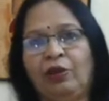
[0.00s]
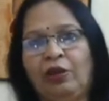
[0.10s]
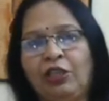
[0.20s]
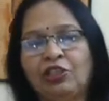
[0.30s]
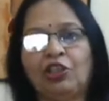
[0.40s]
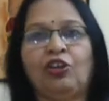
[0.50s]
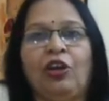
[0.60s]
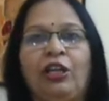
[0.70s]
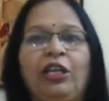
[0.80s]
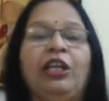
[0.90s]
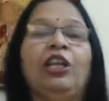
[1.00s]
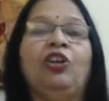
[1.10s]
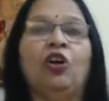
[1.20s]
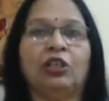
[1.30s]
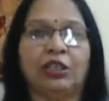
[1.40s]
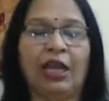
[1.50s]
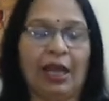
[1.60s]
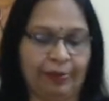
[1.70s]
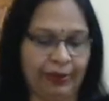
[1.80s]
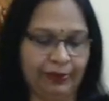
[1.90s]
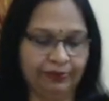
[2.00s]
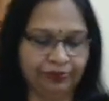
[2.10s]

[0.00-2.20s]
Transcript: insecurity need not happen.